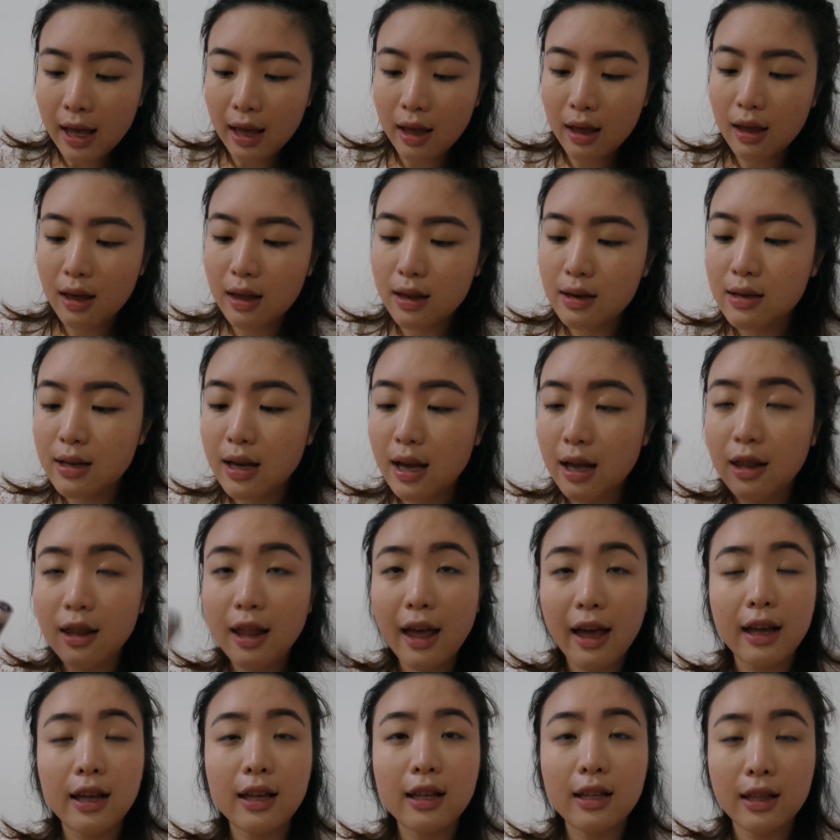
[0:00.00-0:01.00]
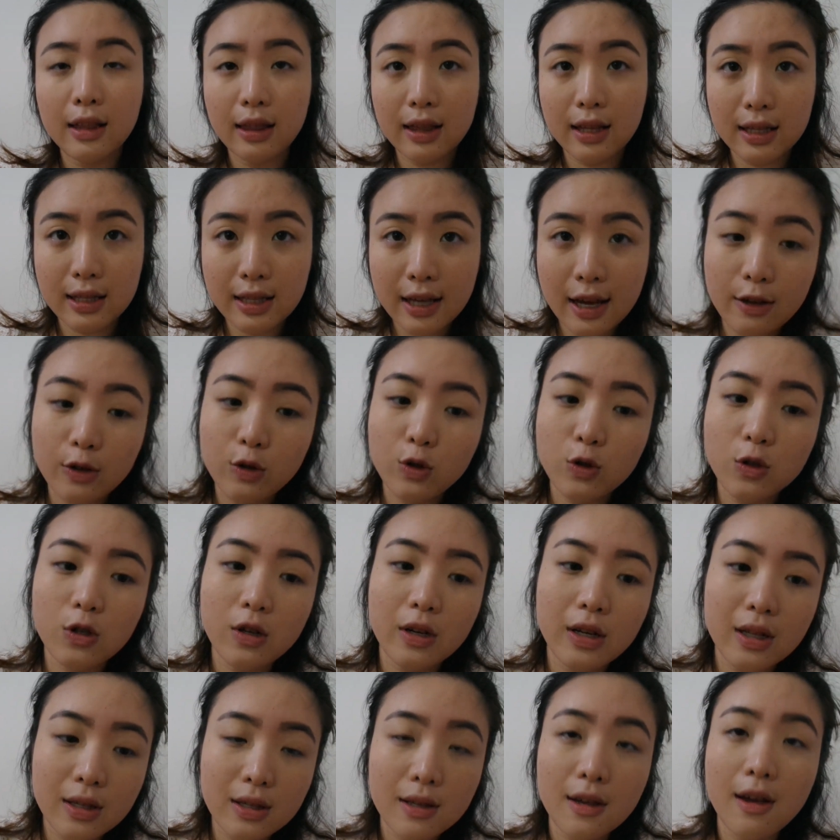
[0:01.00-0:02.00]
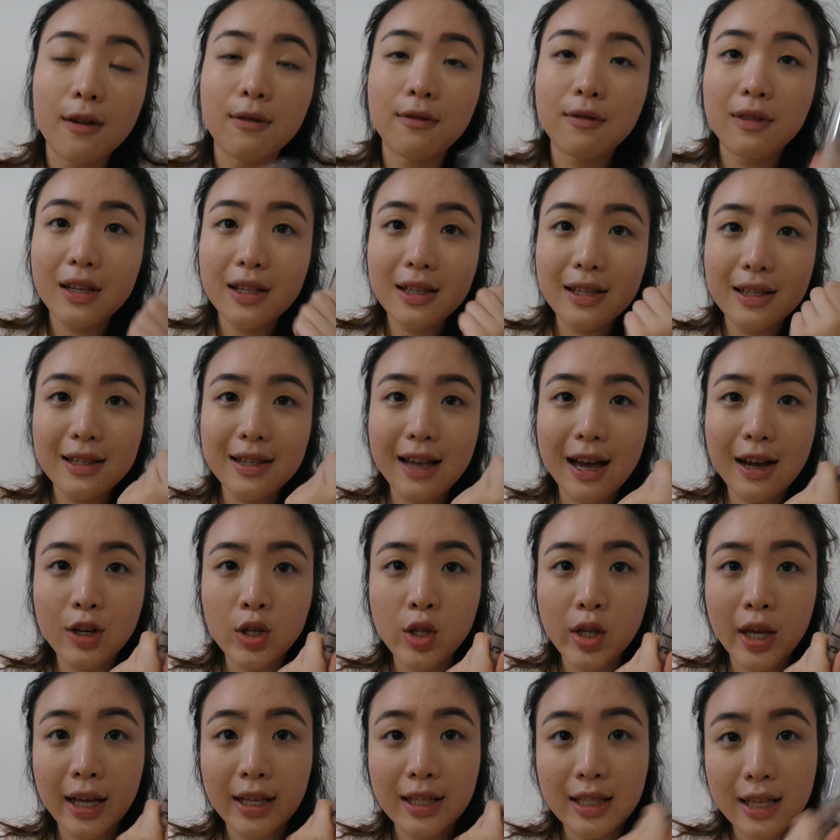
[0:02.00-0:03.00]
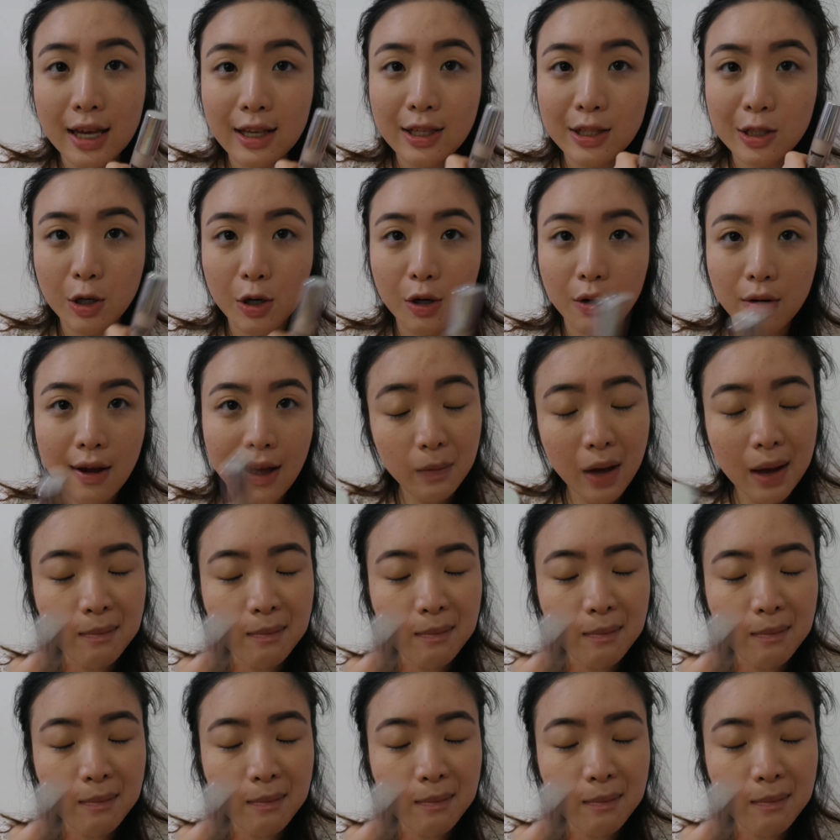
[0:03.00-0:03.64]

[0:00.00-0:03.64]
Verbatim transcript: and I like the texture and stuff. This is actually a tester.